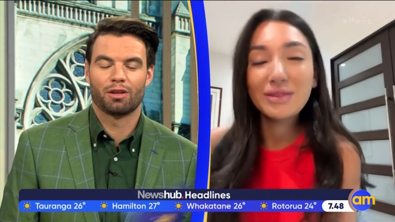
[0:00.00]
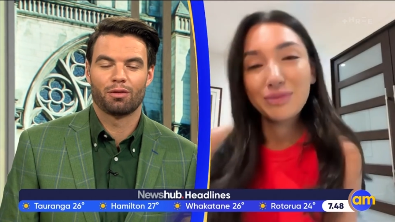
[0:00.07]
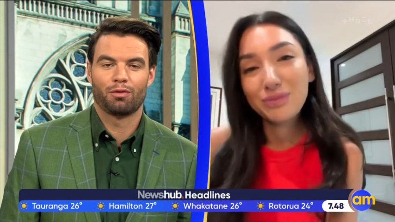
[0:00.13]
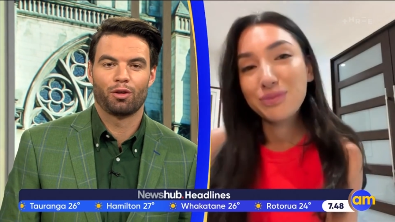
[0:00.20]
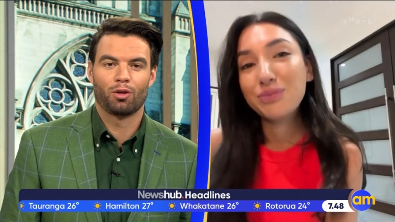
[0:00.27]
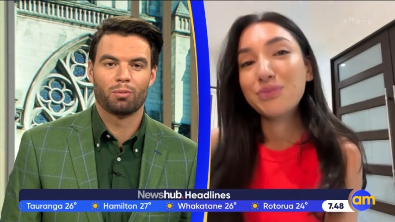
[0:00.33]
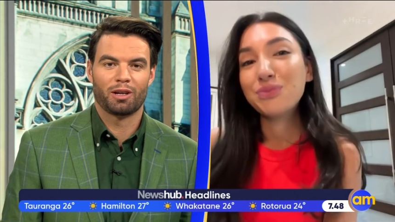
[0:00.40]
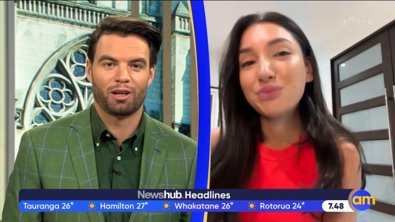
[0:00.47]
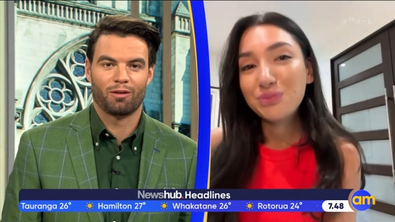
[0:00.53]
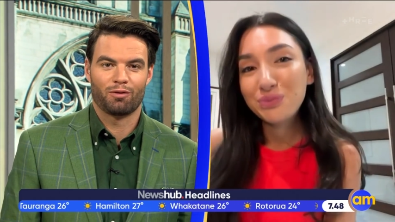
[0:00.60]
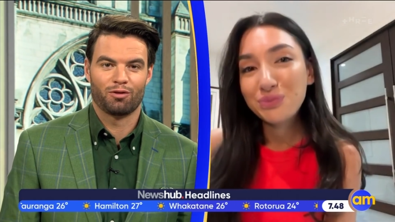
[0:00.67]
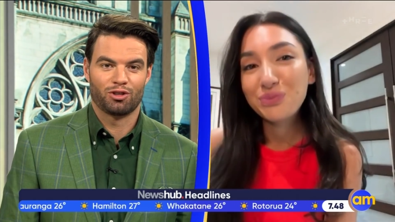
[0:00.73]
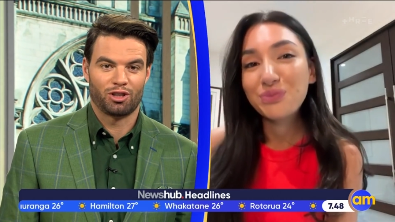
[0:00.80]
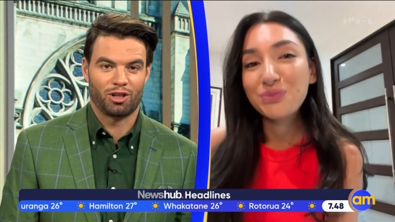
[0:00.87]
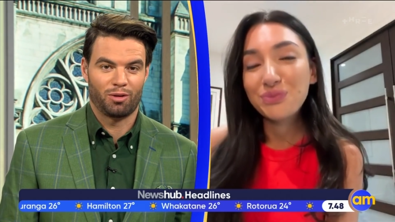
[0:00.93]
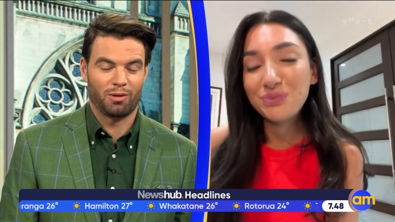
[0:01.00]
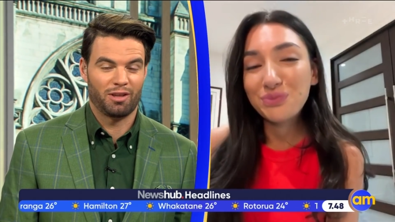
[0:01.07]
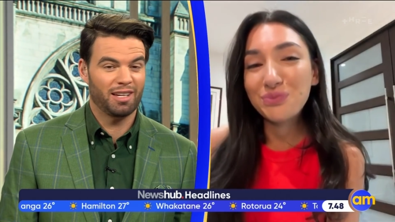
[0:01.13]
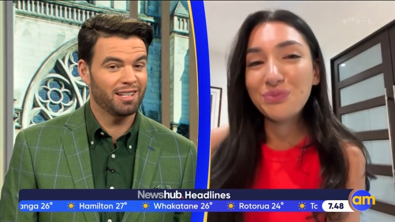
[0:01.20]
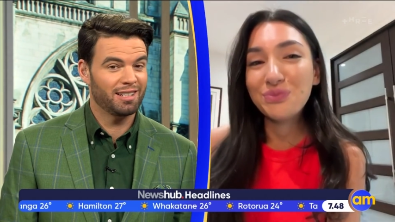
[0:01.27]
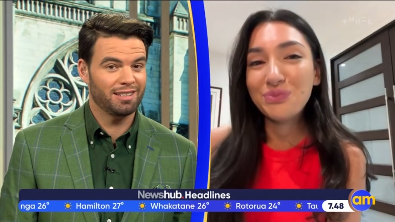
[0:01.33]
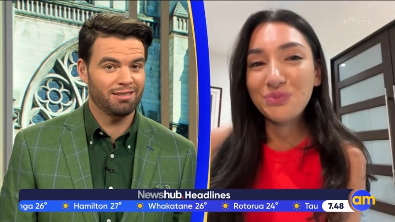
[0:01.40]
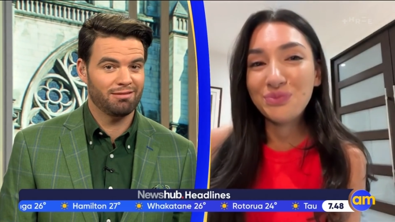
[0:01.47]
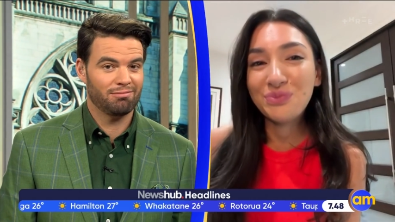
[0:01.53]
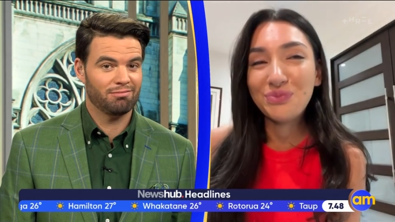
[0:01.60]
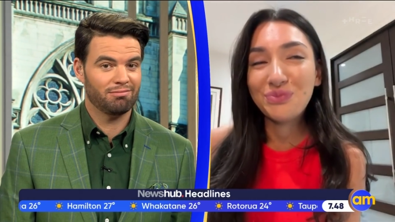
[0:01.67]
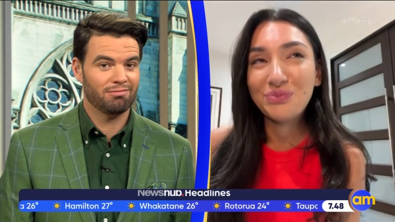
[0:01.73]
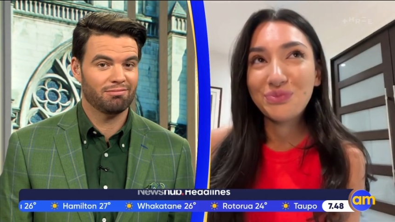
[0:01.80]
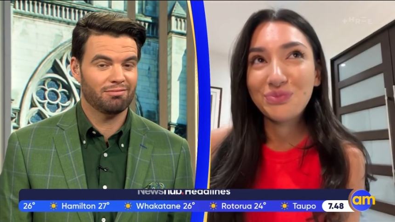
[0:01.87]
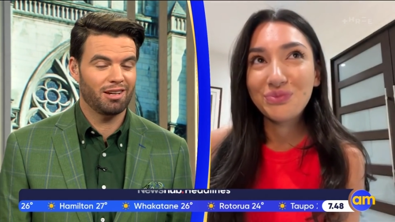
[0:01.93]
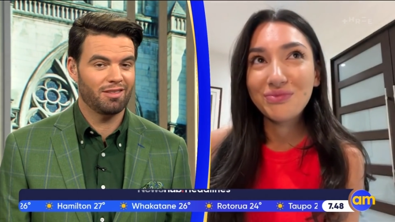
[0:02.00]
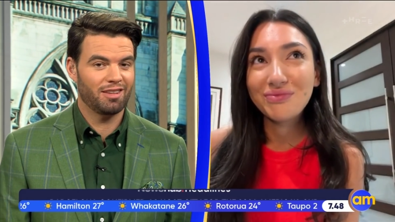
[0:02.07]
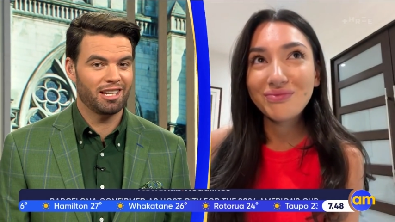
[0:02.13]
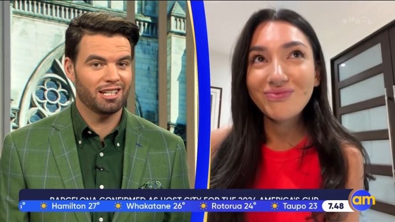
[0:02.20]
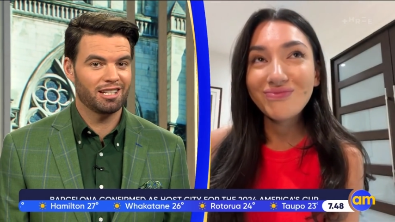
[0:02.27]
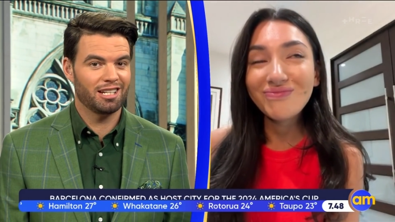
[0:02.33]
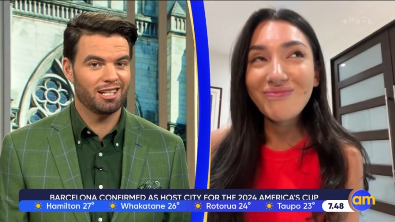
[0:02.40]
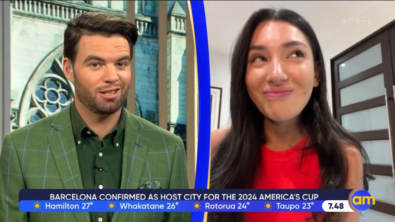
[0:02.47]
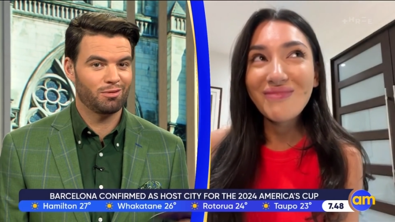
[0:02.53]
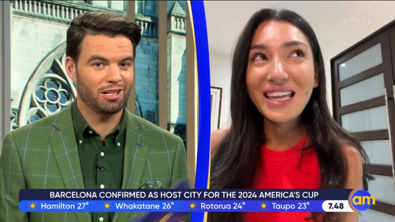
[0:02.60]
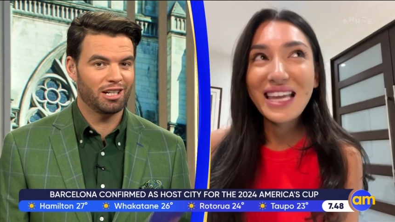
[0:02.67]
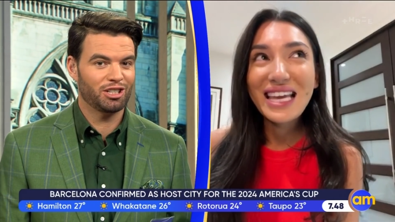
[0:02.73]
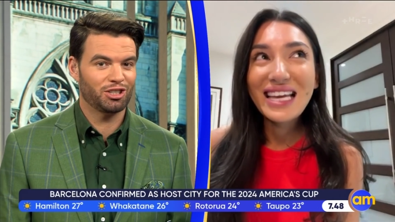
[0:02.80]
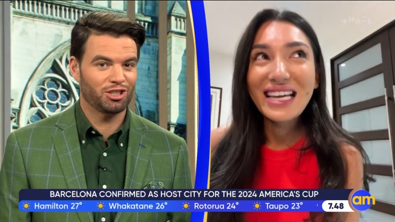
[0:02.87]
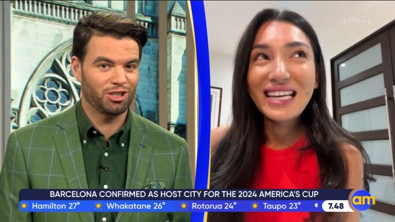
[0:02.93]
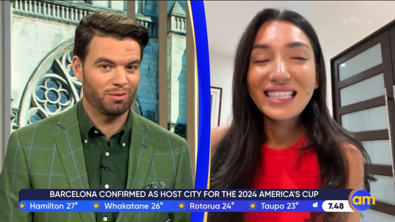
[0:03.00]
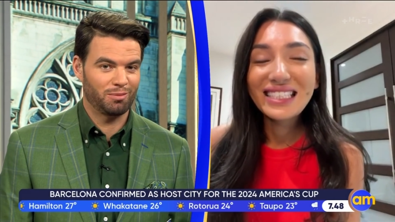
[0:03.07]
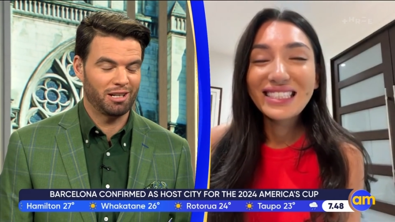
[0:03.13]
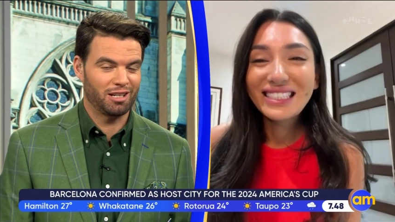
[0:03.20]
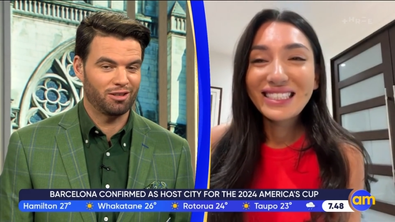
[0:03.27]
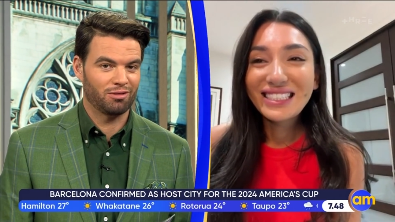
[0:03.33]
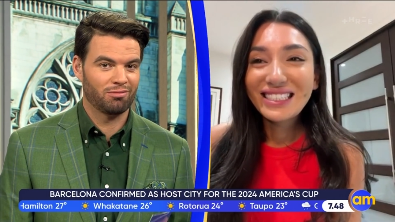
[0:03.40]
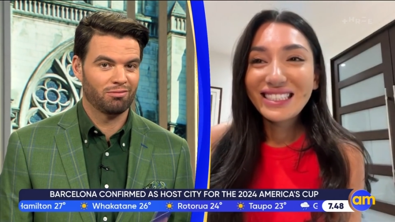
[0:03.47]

Speaker 1: the filming of the show? Are they are they in a relationship now?